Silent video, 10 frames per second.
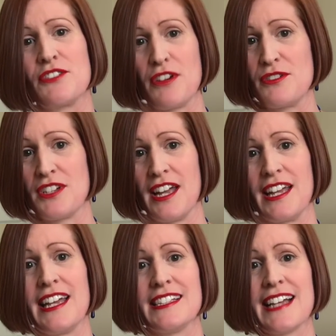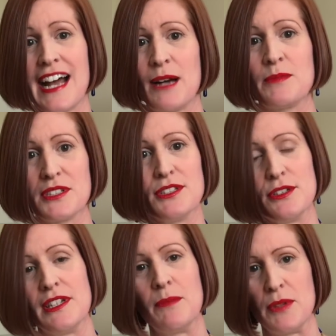crocheting is
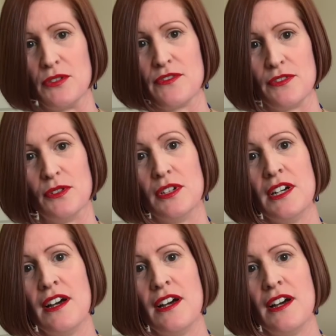absolutely beautiful.